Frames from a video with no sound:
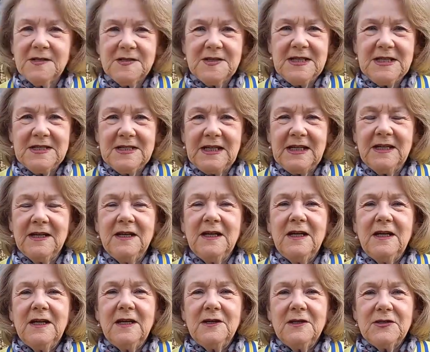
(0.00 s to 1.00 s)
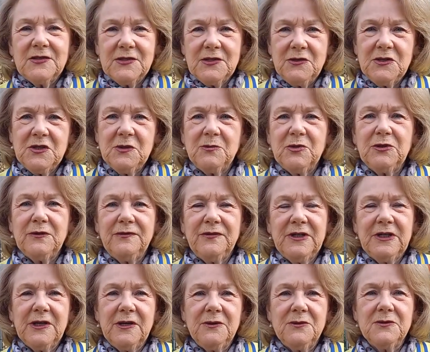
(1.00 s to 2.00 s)
sitting suitable for
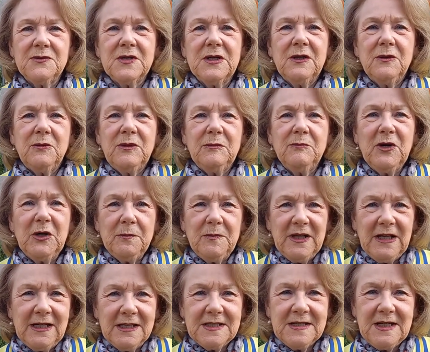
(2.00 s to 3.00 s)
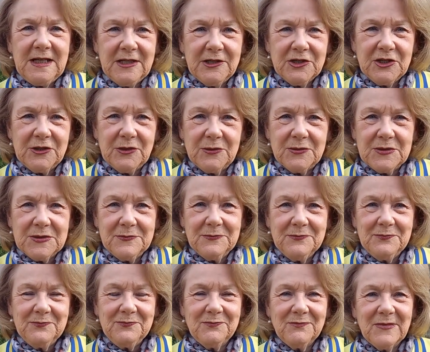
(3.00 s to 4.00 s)
those with mobility issues.
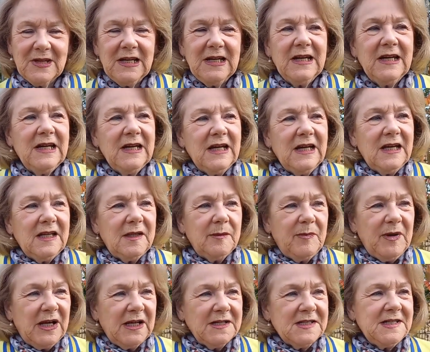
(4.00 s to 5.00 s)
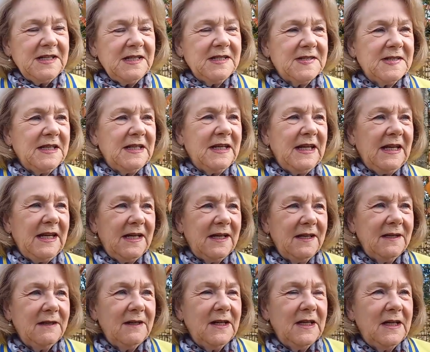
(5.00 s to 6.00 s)
The plantings in
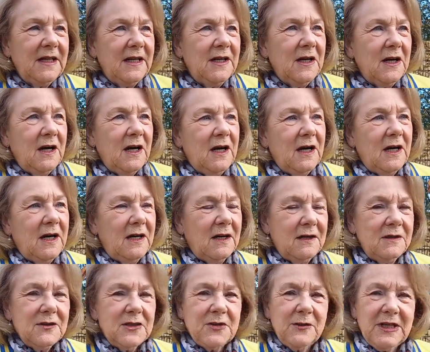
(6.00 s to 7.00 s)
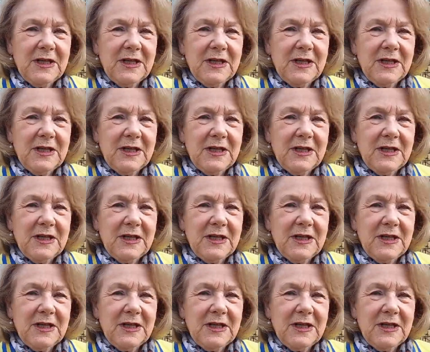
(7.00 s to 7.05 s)
here are to